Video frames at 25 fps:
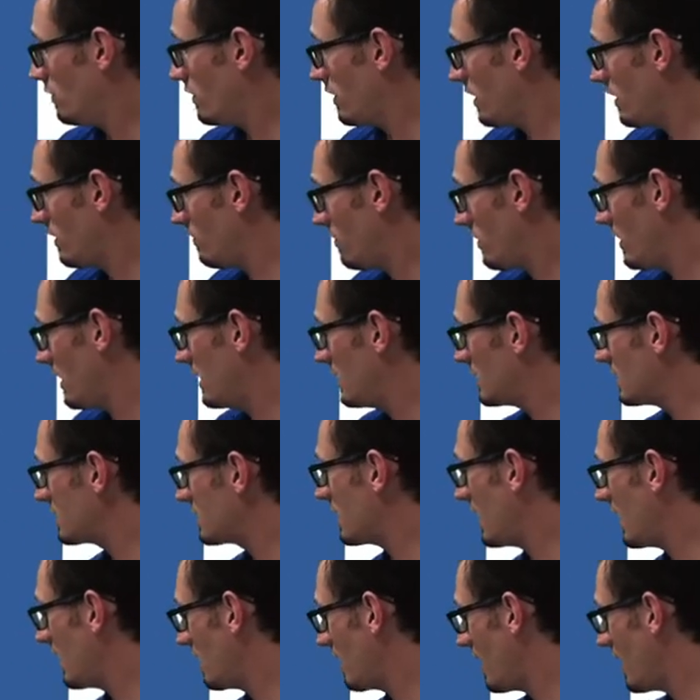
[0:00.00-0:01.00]
if the
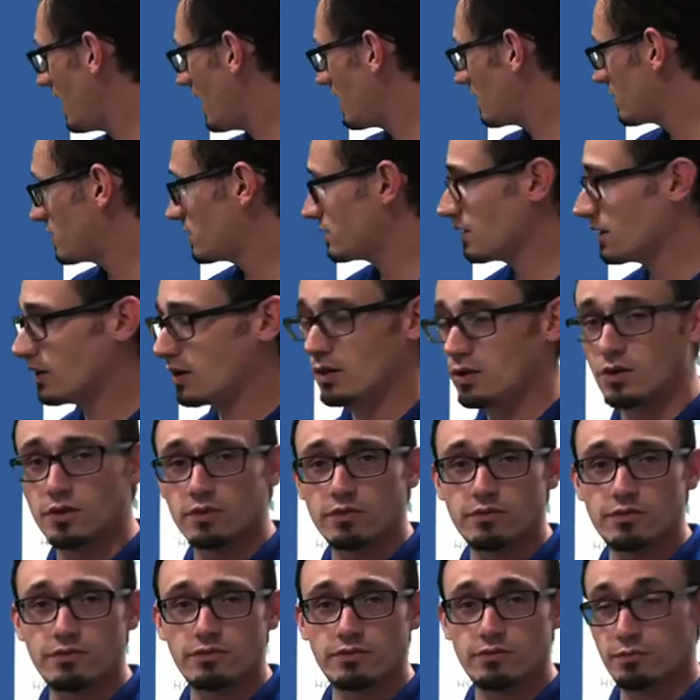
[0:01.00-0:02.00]
inside of the house is
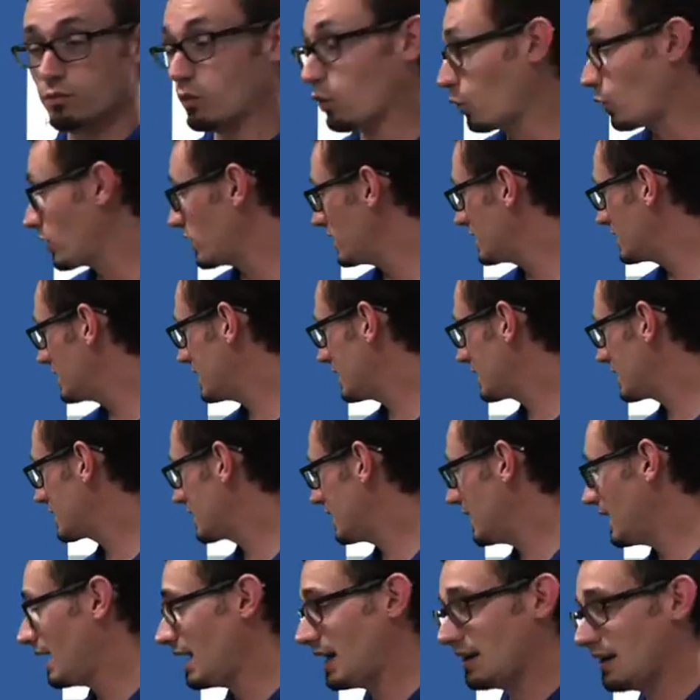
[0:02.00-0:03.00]

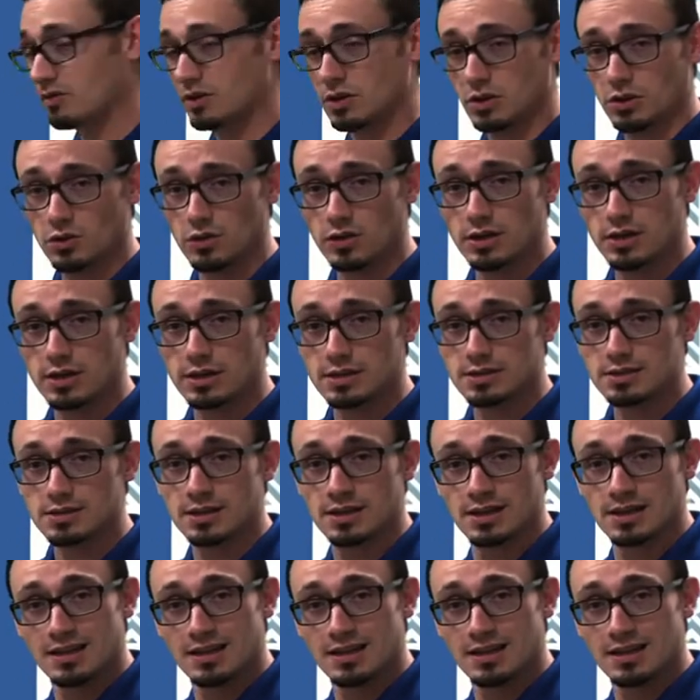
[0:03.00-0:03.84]
146.5 degrees,